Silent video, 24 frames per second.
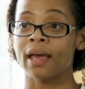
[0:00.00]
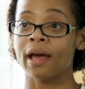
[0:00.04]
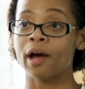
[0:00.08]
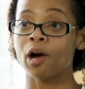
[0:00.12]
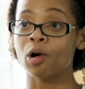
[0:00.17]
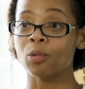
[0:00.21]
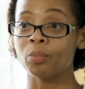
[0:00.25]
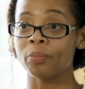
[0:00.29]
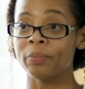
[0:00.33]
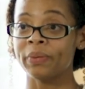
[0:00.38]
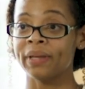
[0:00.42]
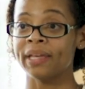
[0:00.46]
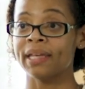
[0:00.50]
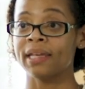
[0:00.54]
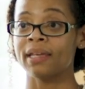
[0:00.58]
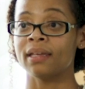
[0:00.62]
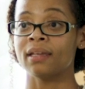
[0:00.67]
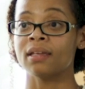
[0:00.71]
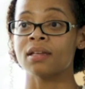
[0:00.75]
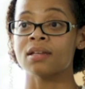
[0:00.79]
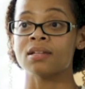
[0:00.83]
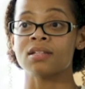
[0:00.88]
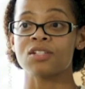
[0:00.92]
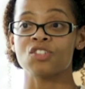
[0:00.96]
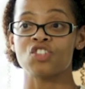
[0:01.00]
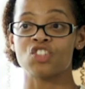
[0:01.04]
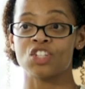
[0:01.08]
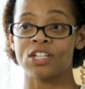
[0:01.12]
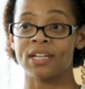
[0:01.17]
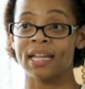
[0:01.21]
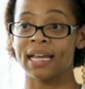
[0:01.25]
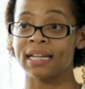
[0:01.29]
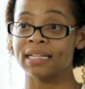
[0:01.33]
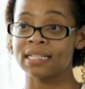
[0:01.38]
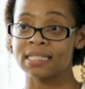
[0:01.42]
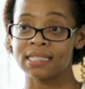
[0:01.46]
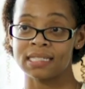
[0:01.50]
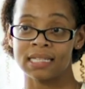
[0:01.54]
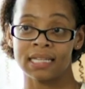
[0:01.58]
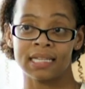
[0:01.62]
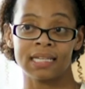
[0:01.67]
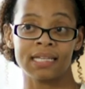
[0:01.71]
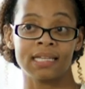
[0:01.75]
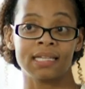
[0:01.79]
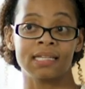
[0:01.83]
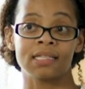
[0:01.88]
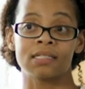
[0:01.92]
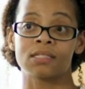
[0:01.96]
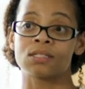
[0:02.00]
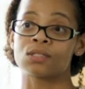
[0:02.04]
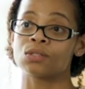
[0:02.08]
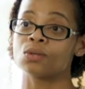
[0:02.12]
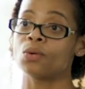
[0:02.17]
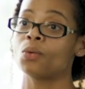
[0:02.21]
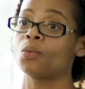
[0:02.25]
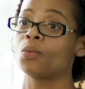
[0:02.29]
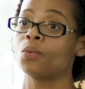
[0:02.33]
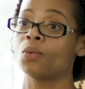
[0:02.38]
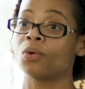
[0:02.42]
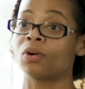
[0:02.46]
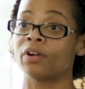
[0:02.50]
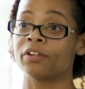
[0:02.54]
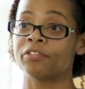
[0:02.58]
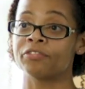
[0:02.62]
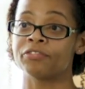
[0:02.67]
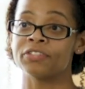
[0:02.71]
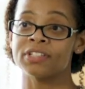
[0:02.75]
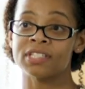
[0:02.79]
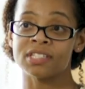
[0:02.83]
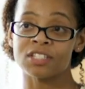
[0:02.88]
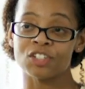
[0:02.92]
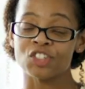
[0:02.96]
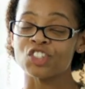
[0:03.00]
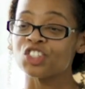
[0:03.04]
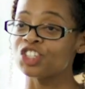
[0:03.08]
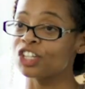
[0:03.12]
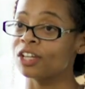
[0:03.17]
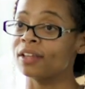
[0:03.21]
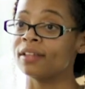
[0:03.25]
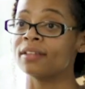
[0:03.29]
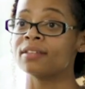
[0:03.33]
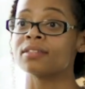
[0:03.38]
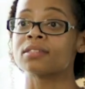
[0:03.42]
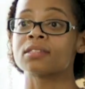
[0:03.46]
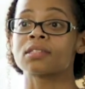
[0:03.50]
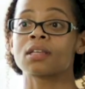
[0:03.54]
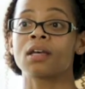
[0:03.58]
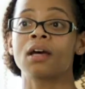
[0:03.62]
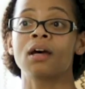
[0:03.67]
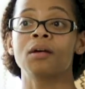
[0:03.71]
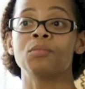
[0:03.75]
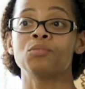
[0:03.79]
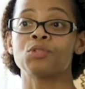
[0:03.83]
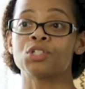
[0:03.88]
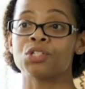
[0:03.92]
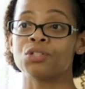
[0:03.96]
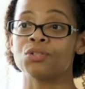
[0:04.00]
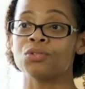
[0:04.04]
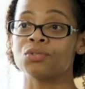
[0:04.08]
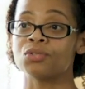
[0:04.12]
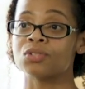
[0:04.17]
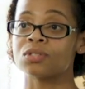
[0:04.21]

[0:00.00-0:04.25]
helping geneticists or physicians come to